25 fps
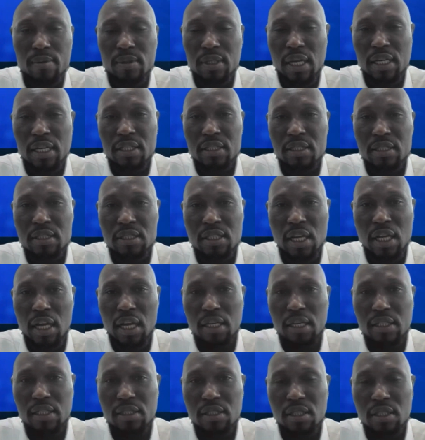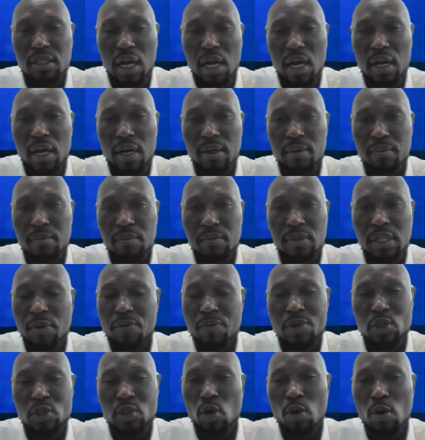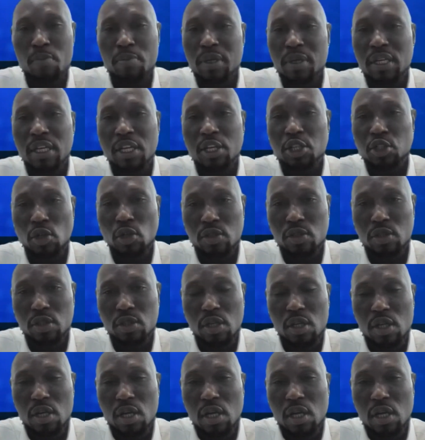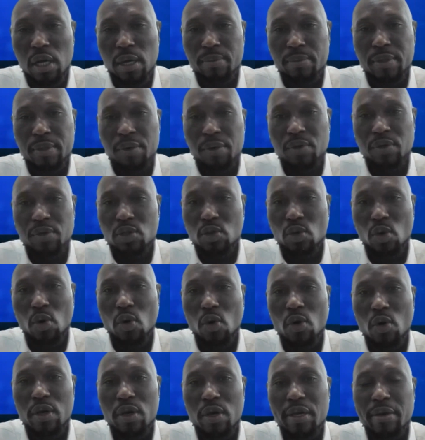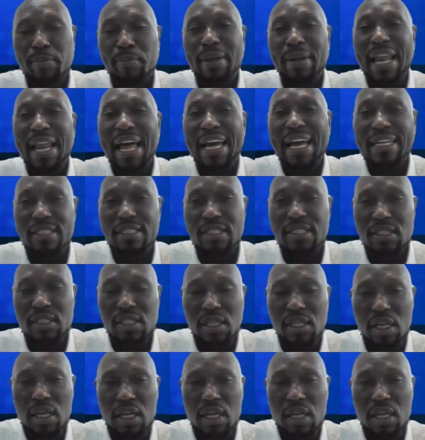then there is no implication. There is no implied